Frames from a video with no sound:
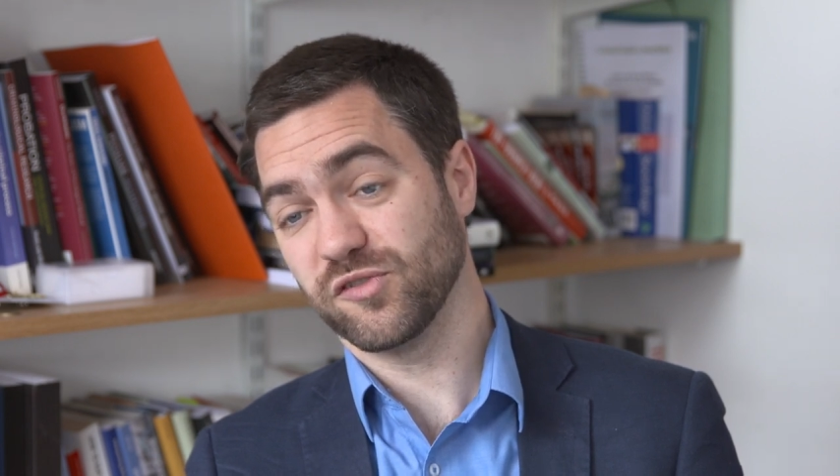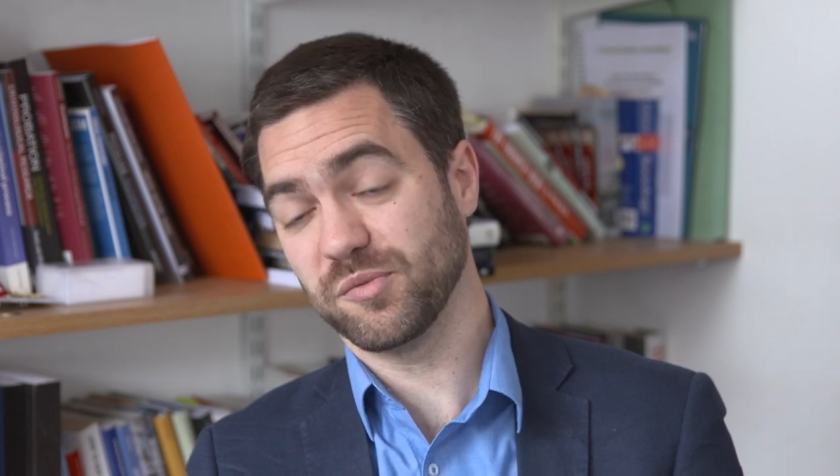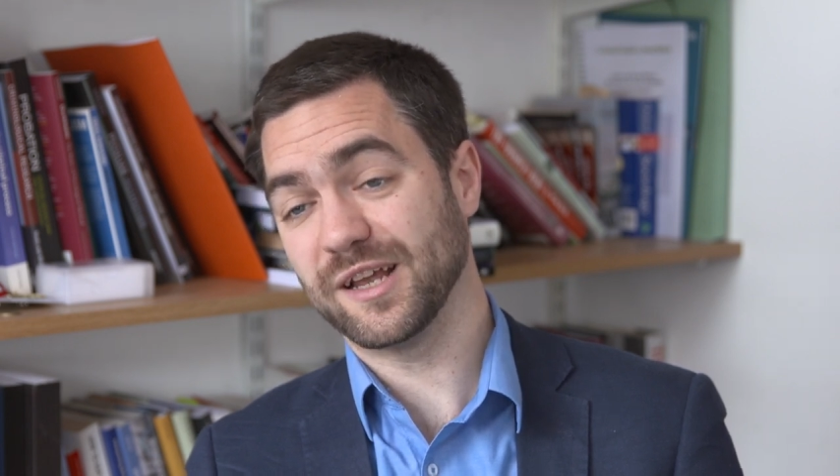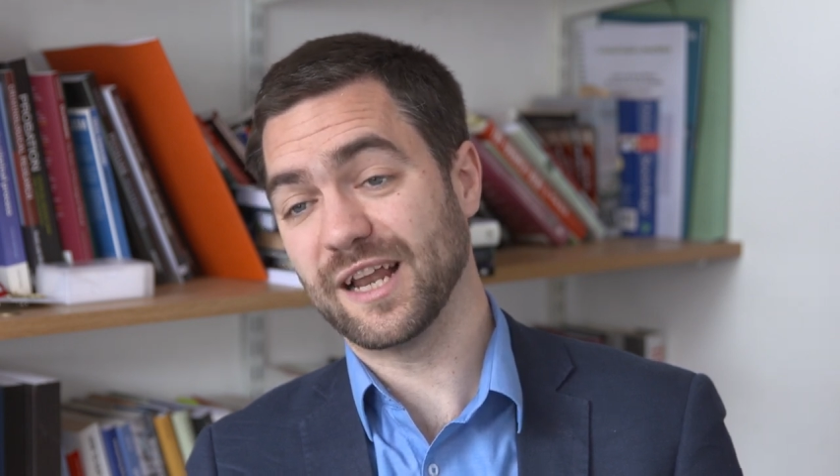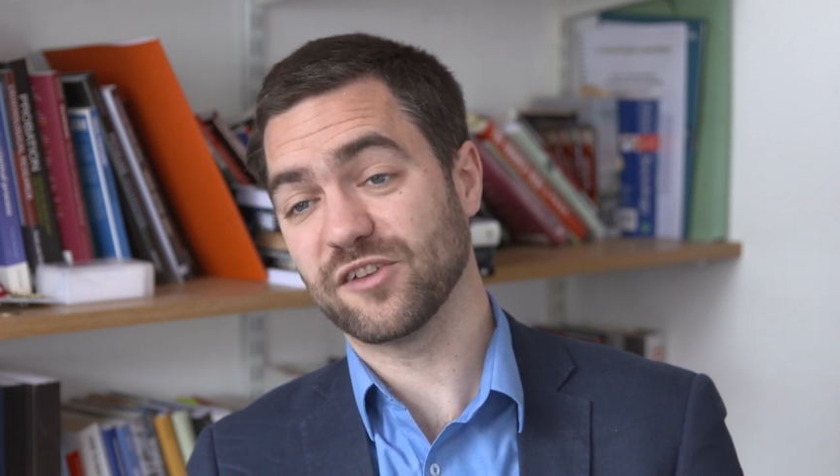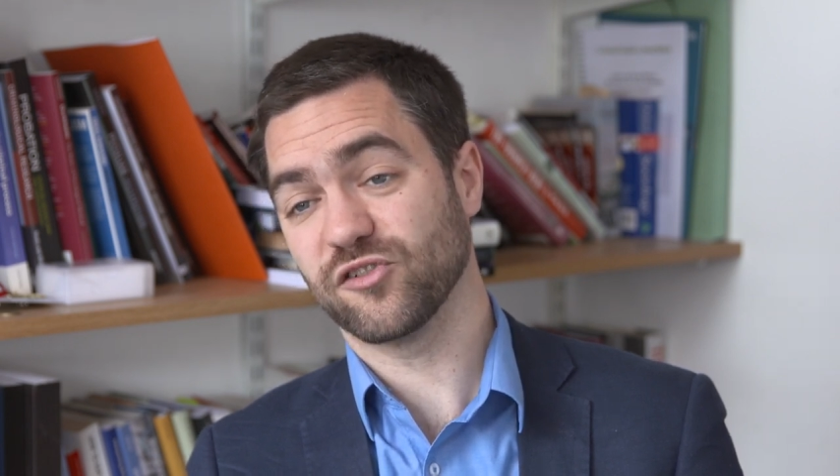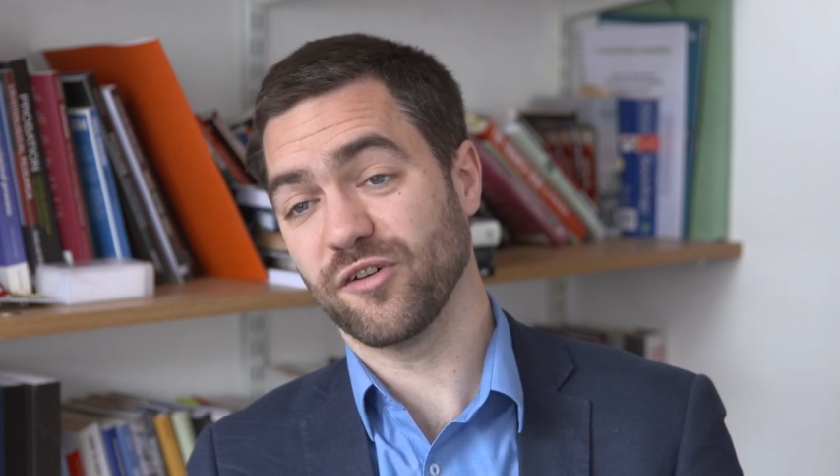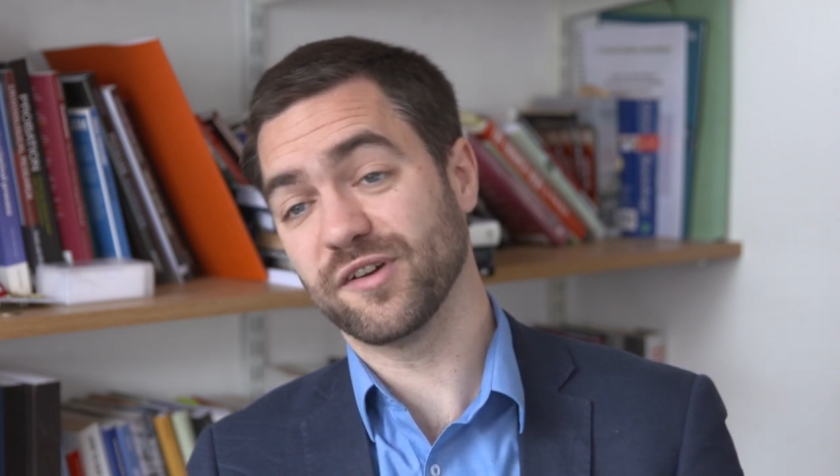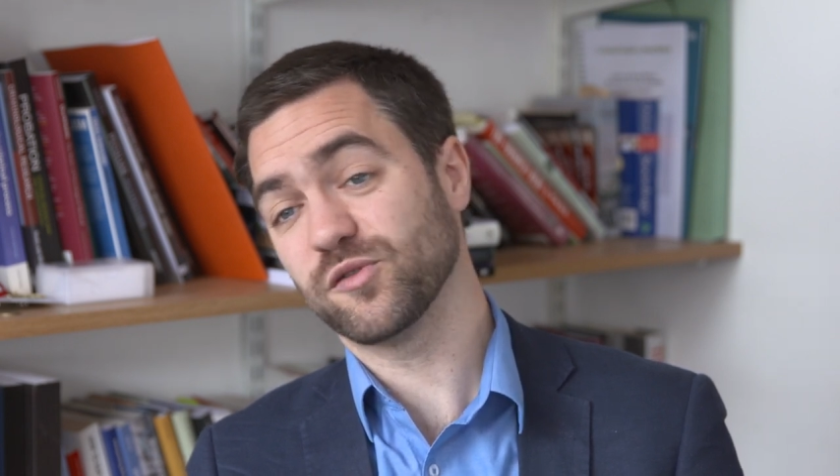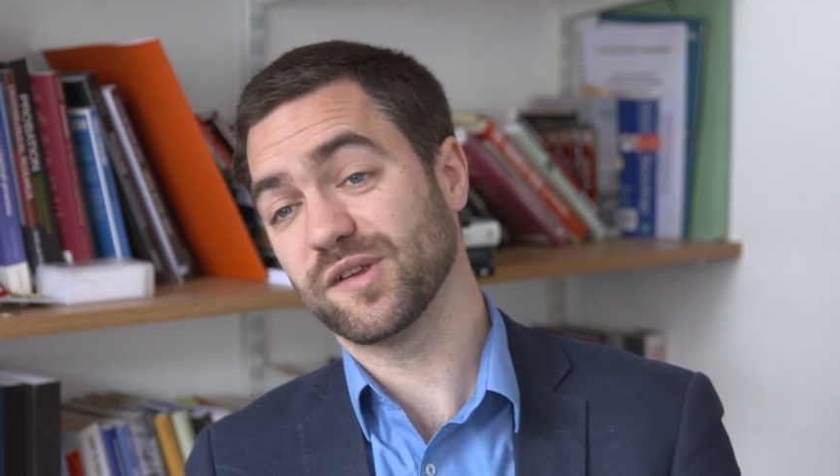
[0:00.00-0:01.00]
to be a
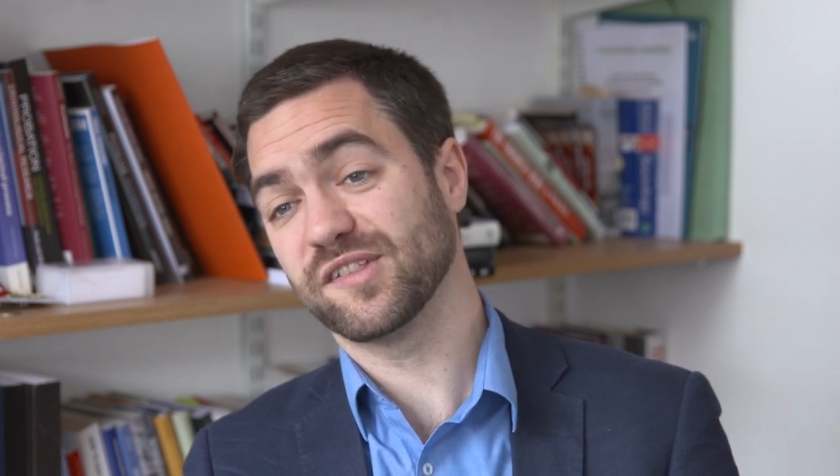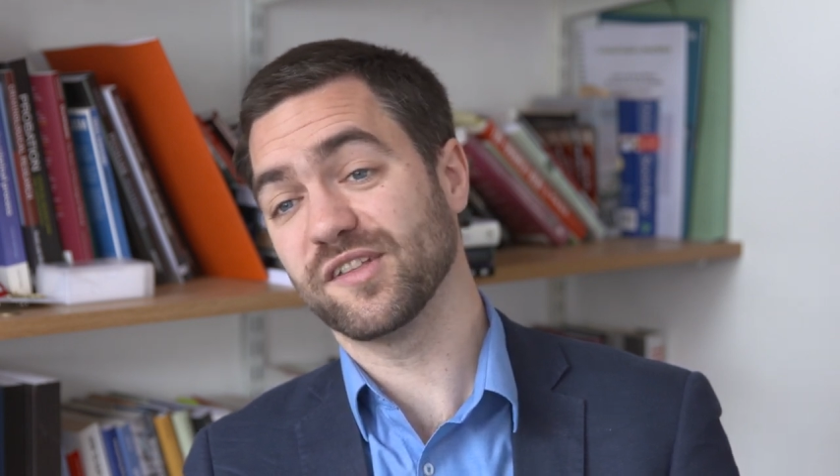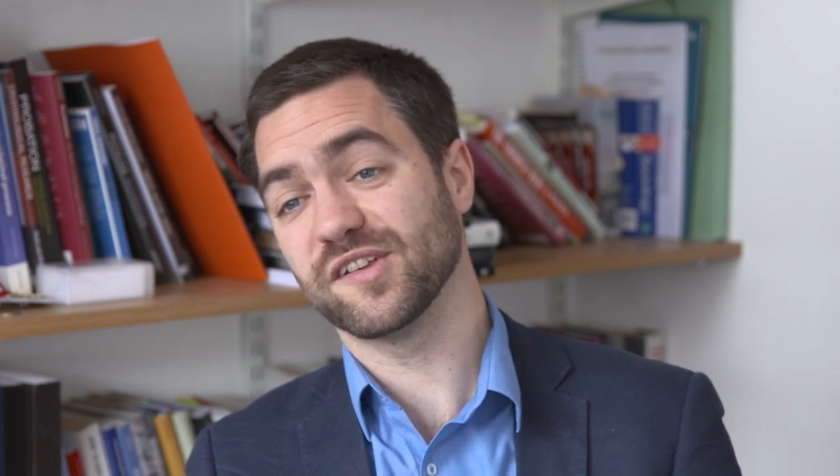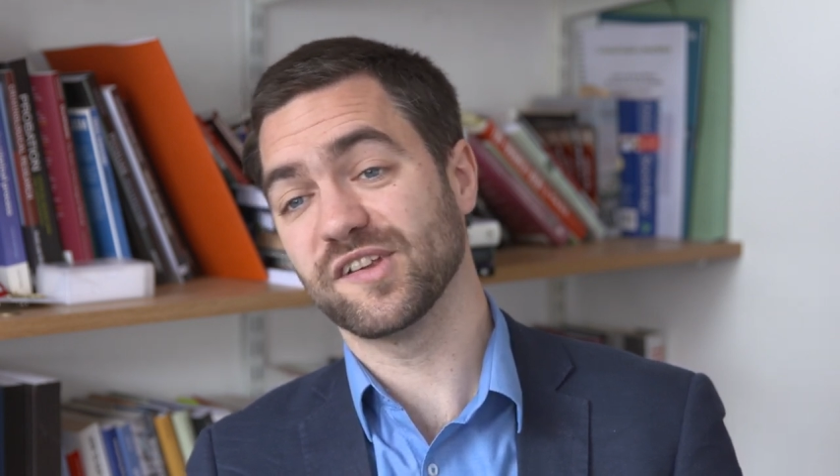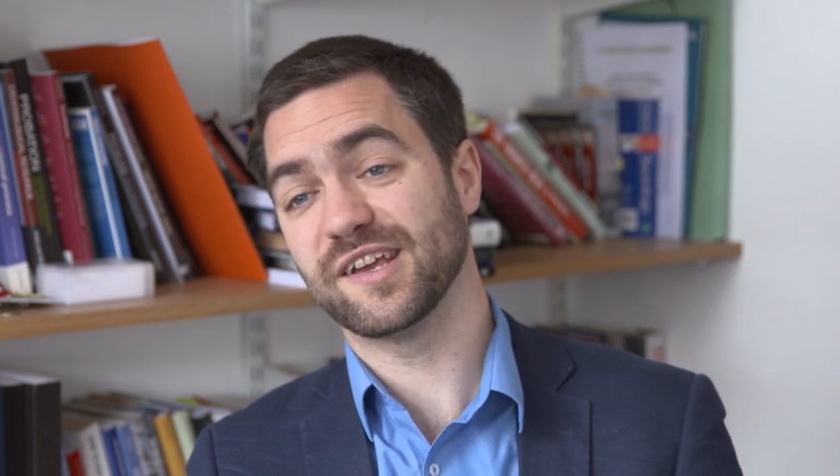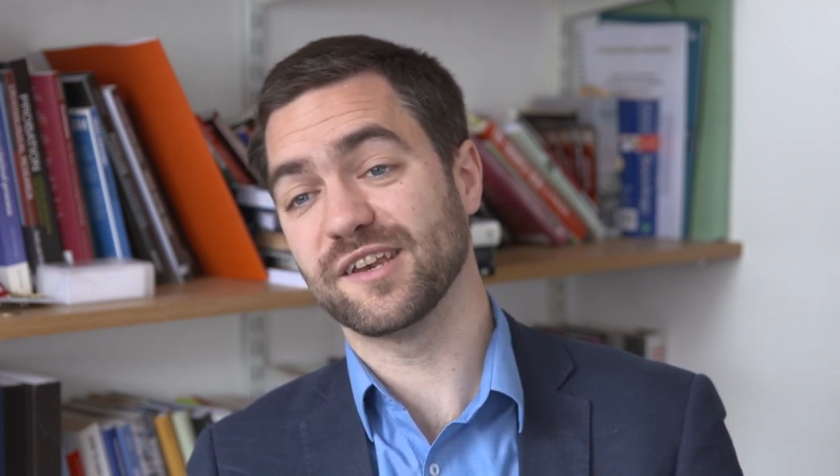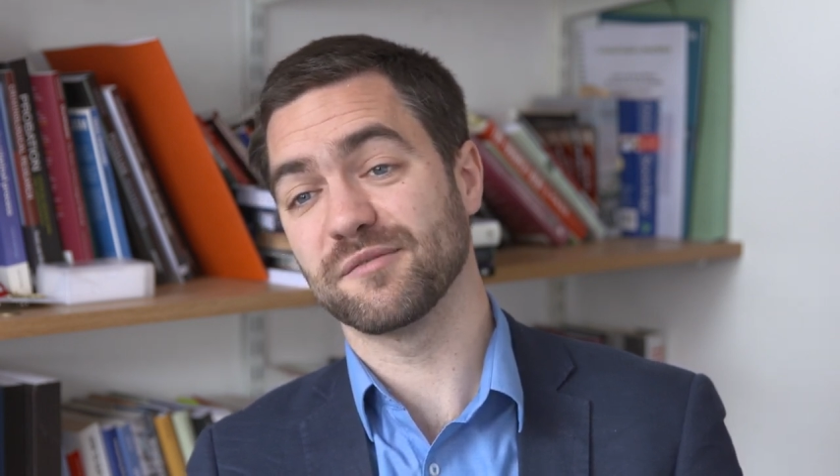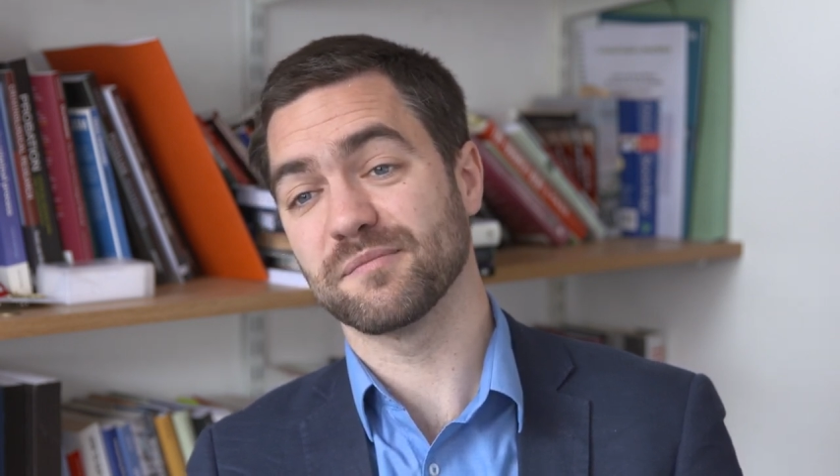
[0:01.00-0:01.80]
lecturer in 2013.